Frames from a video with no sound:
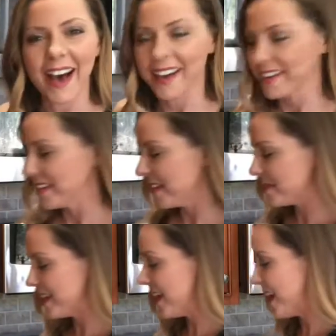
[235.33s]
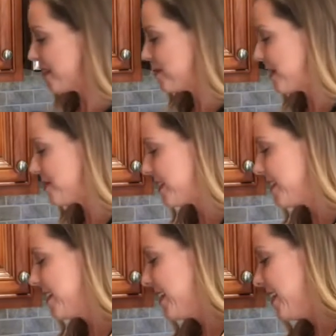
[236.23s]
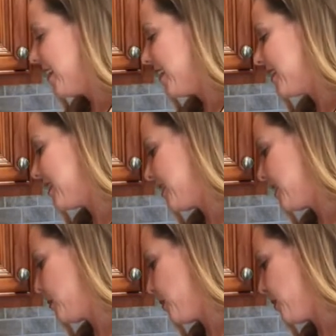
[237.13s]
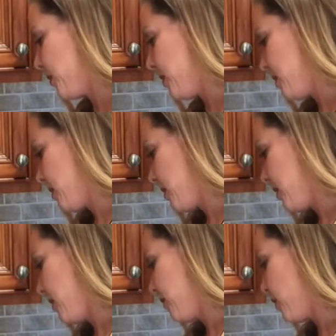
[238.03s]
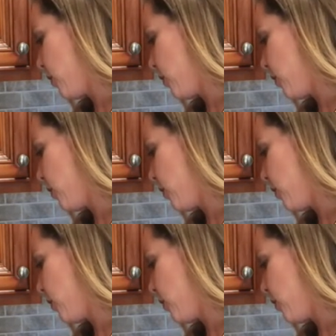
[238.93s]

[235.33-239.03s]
I don't know, I'm gonna add maybe a teaspoon of